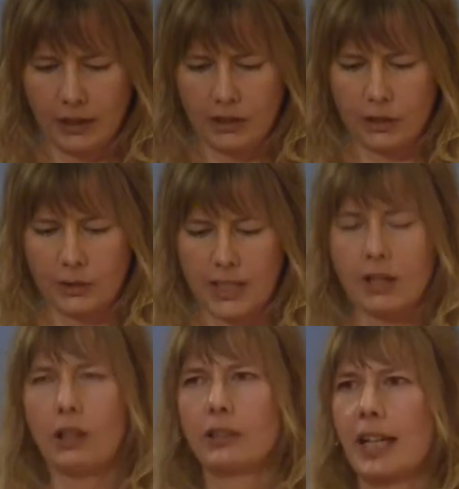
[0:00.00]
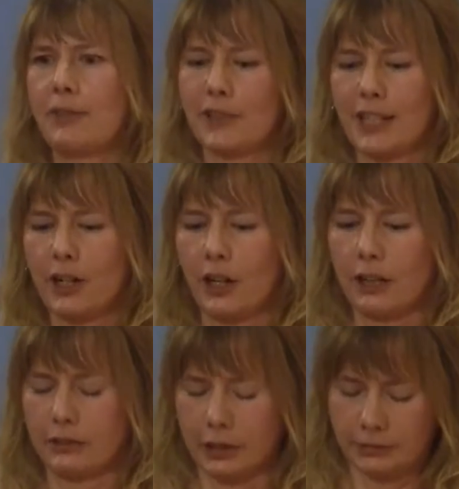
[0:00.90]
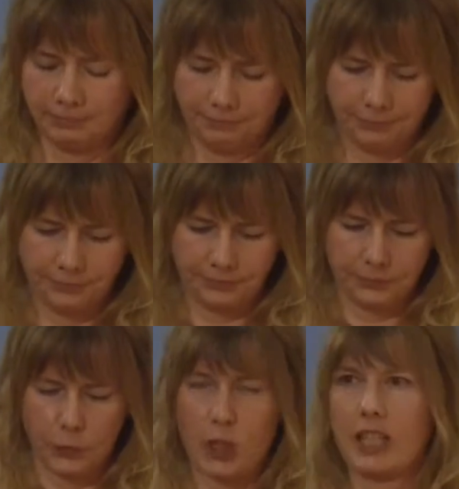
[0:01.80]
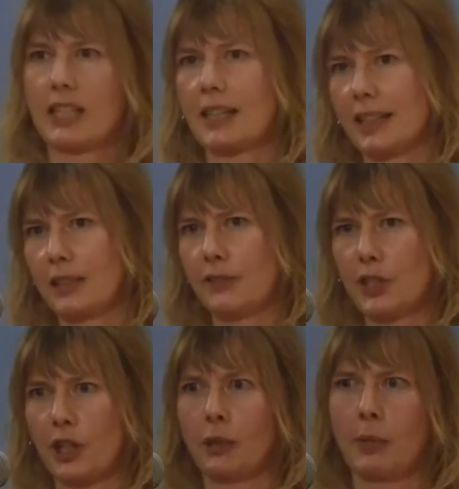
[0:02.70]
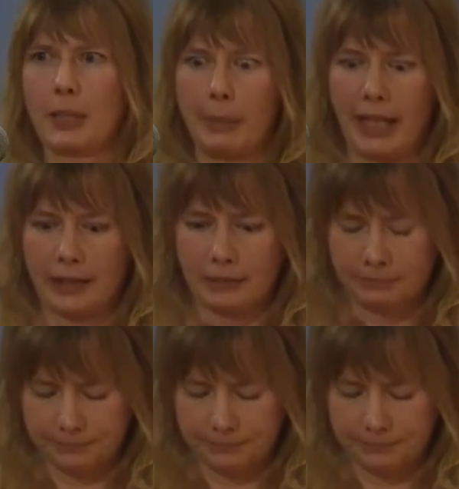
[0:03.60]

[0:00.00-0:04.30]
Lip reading: So this is called Life is a Carnival, which is the title of a song by the band.